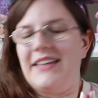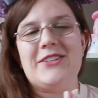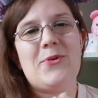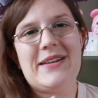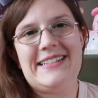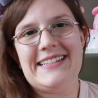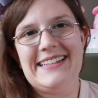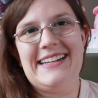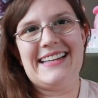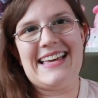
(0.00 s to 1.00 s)
So we
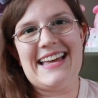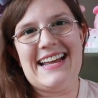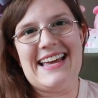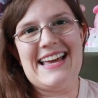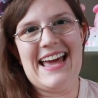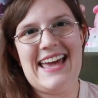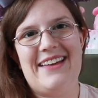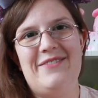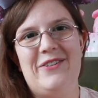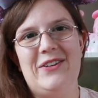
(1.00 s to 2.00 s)
did get a
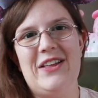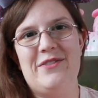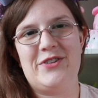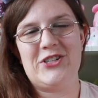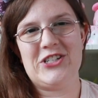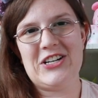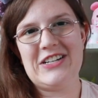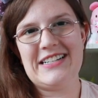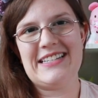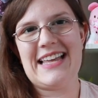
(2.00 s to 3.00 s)
handful of
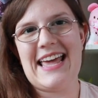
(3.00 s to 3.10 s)
shirts